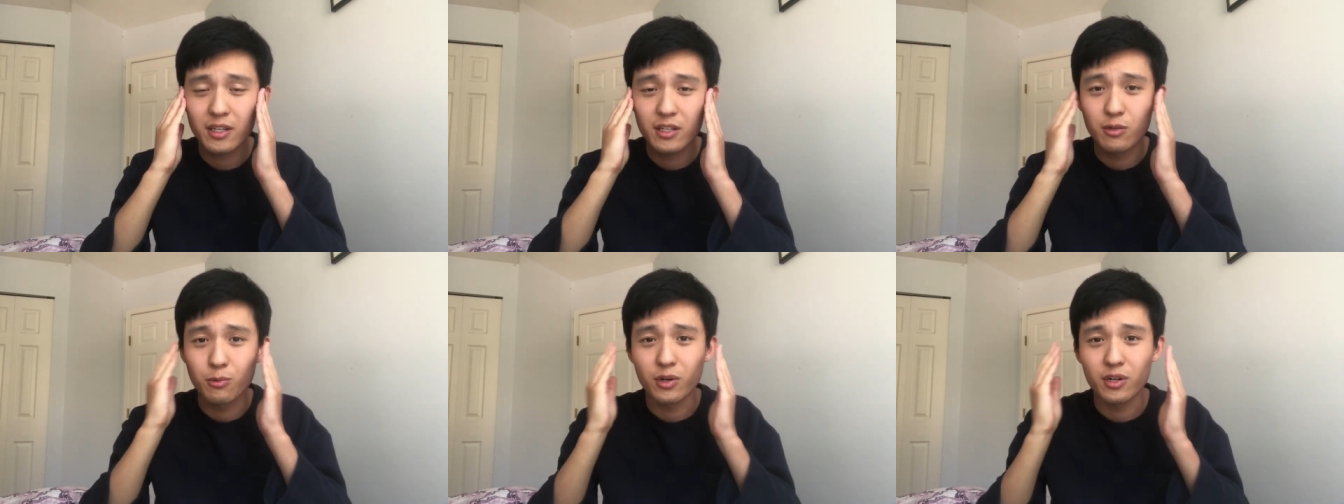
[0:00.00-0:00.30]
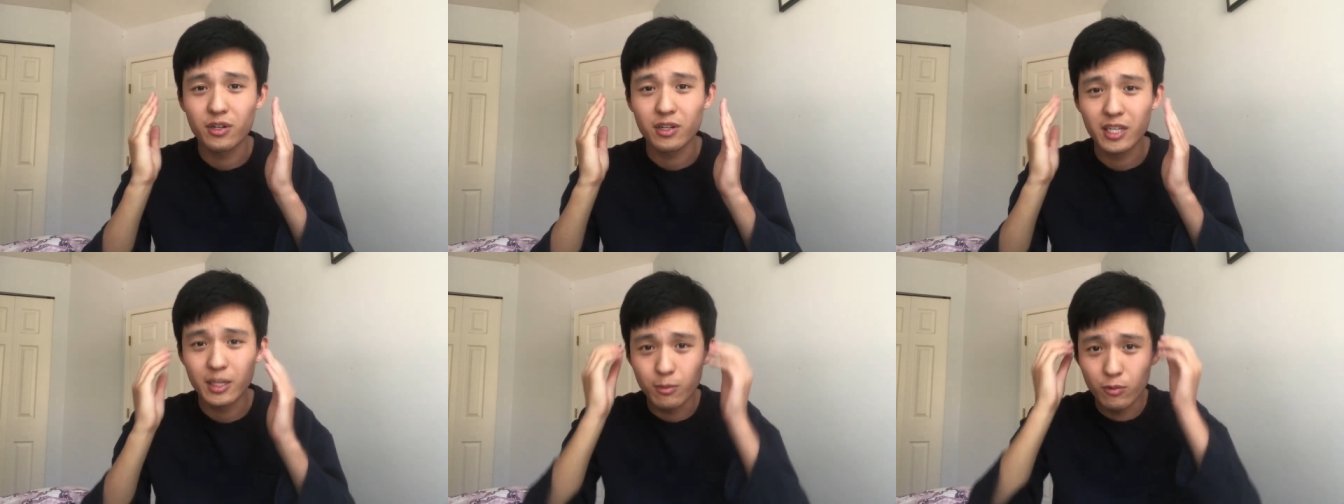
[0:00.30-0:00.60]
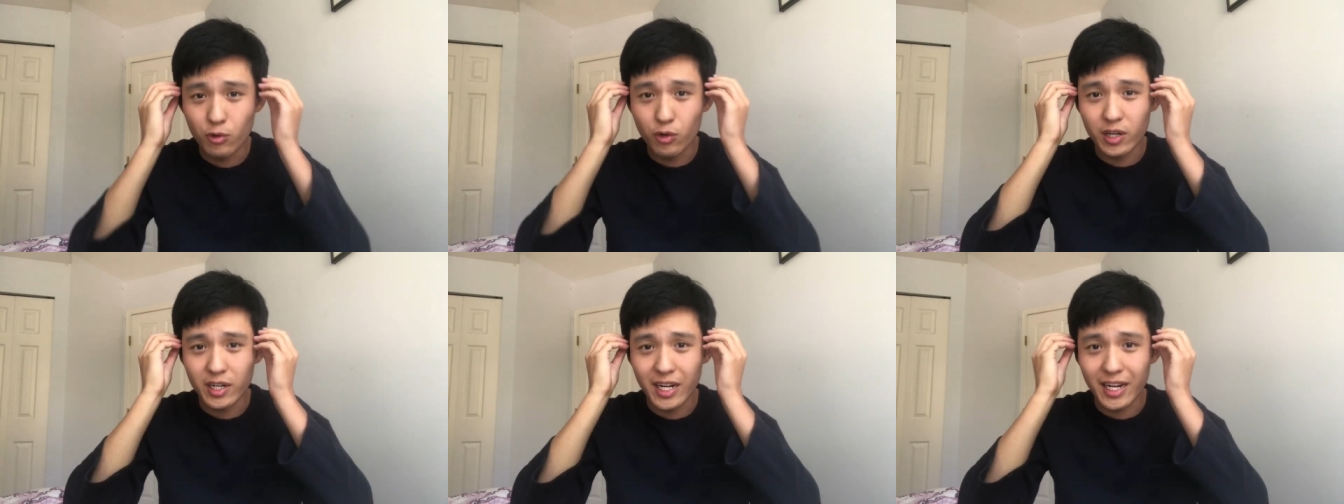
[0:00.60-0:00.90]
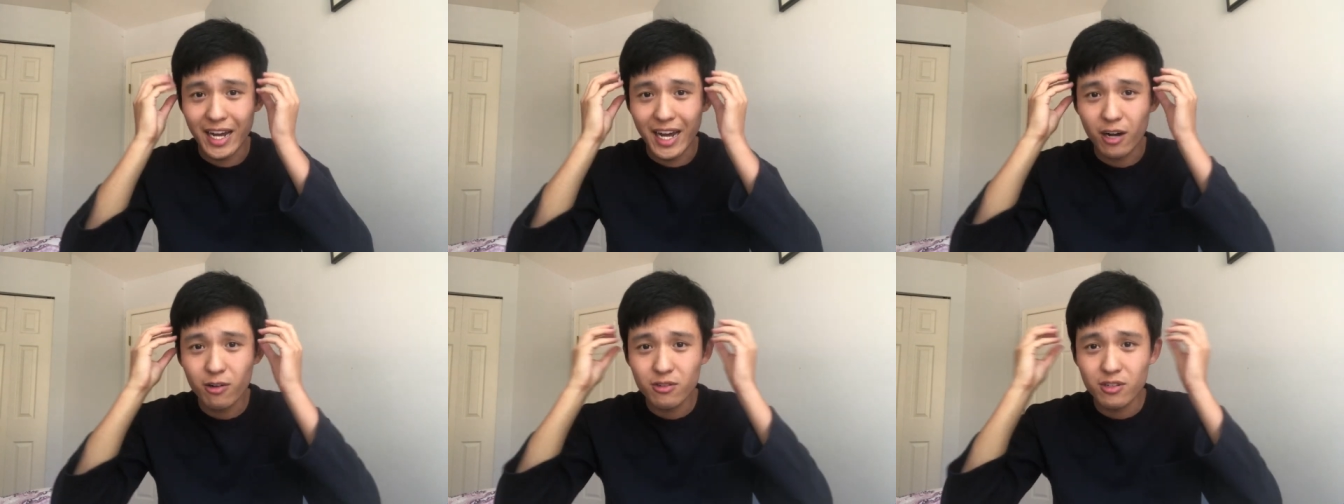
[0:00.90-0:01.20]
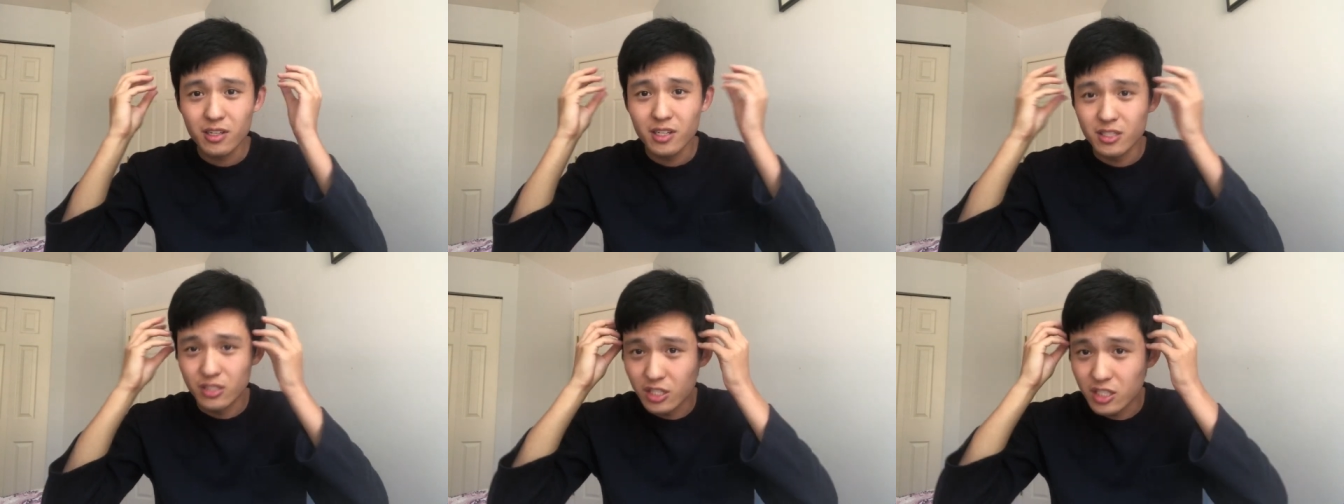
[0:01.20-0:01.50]
You want to keep growing that
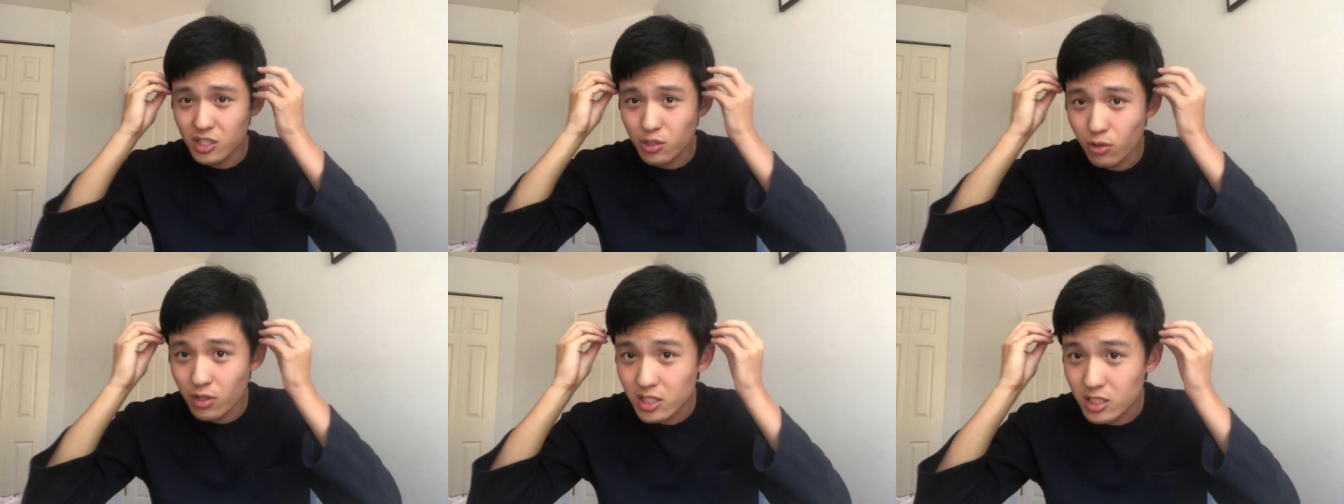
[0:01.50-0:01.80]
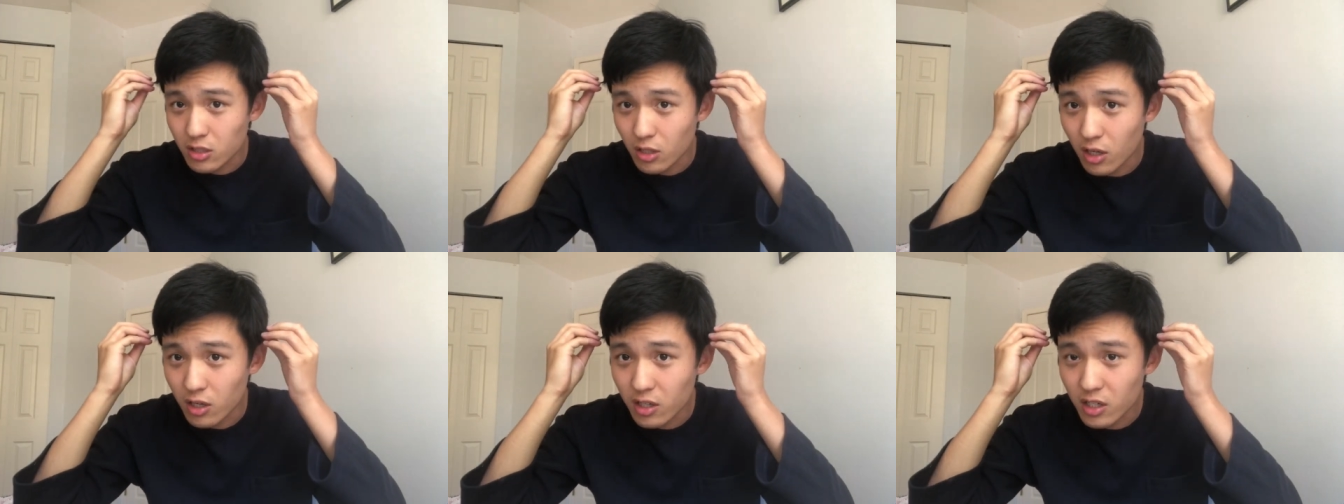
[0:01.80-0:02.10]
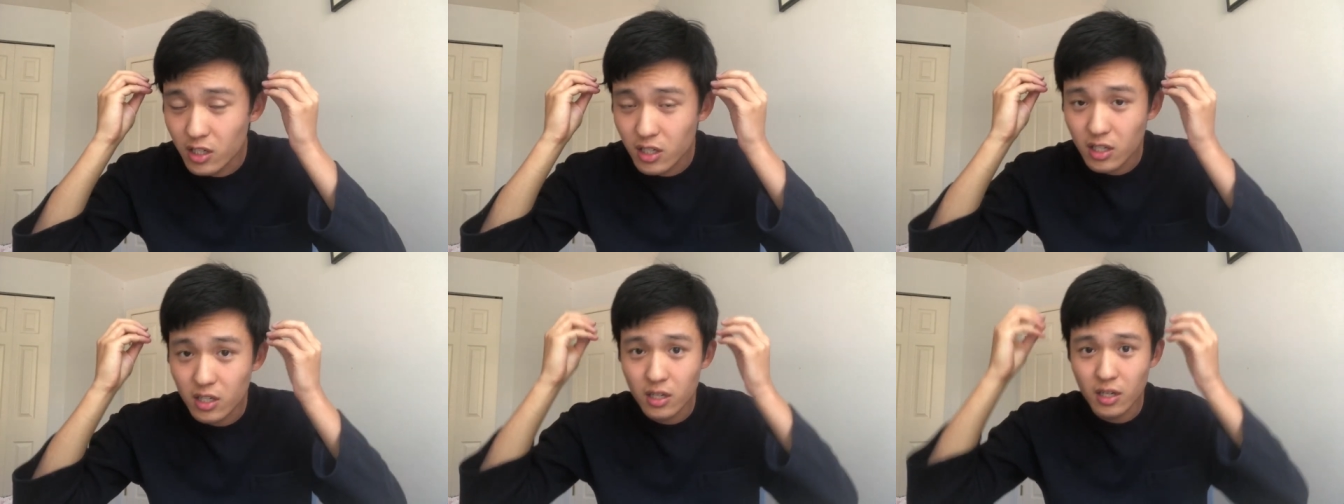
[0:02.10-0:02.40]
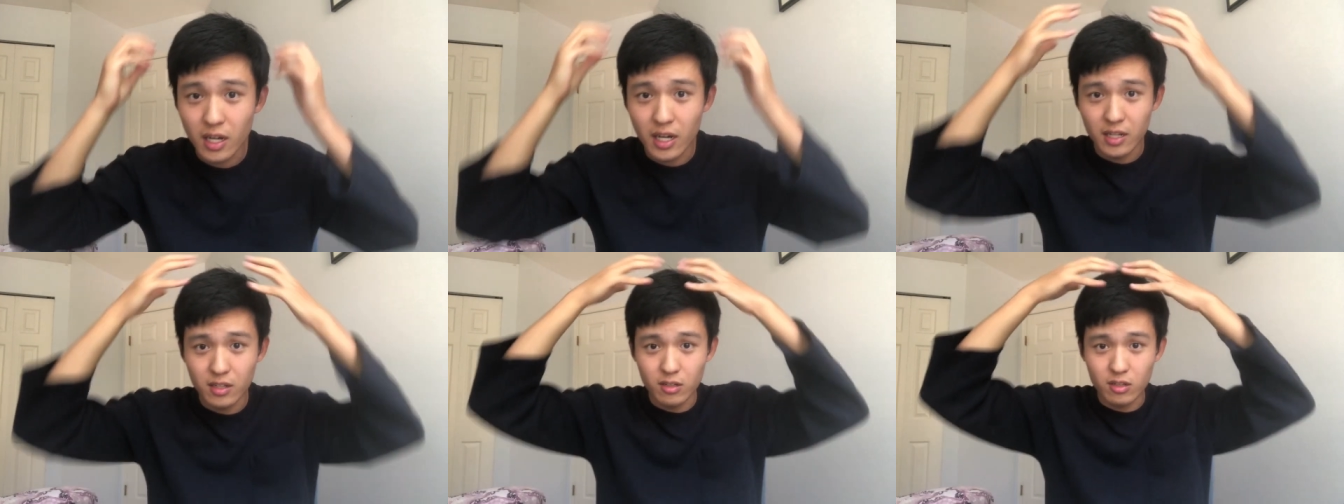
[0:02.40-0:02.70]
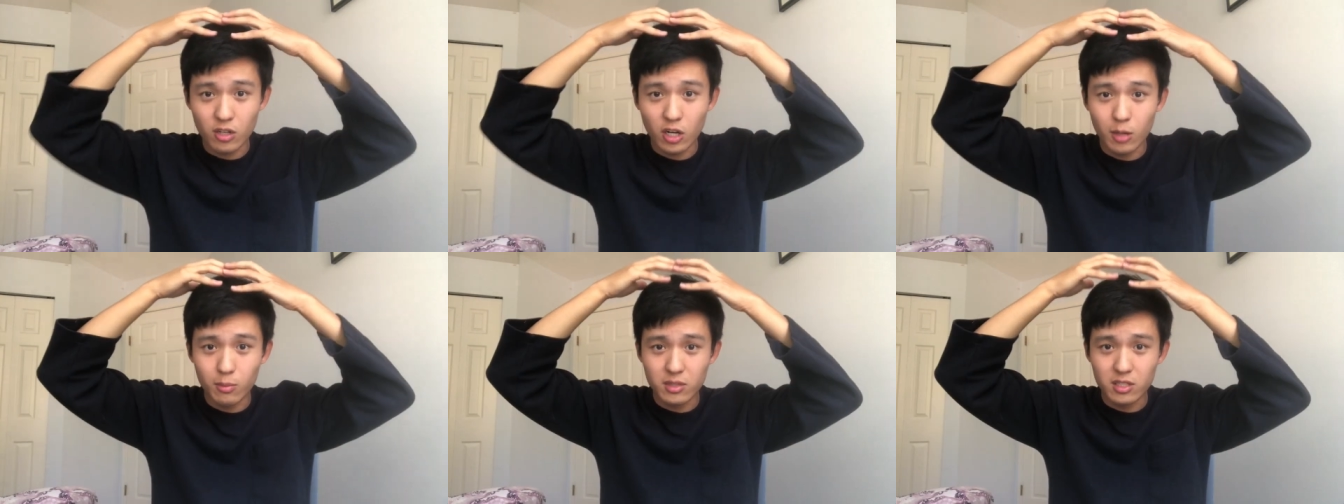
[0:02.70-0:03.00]
out just so it's longer and your
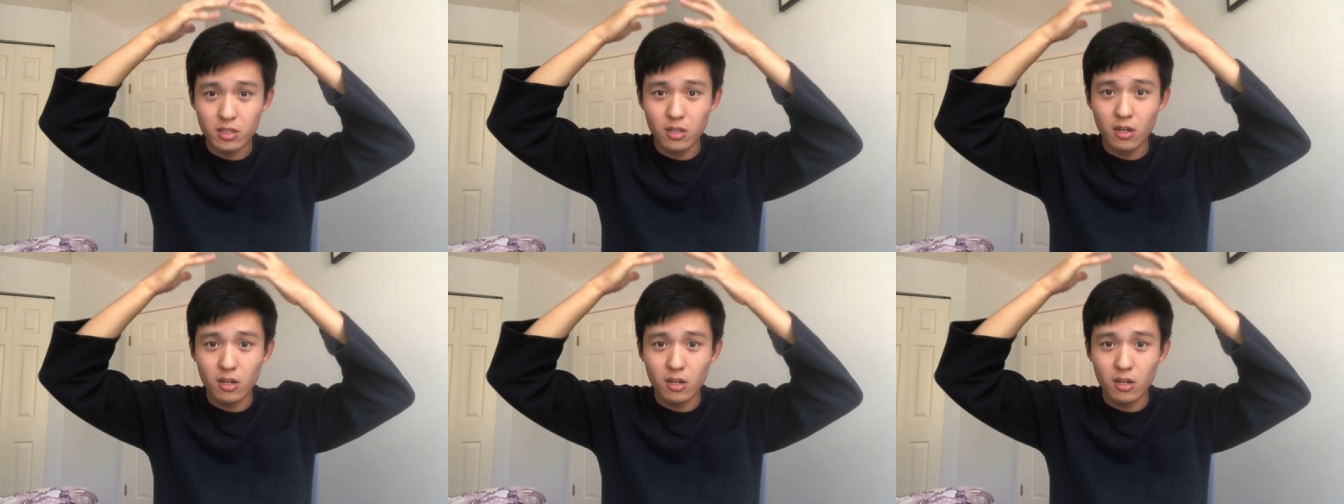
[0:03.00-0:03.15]
top is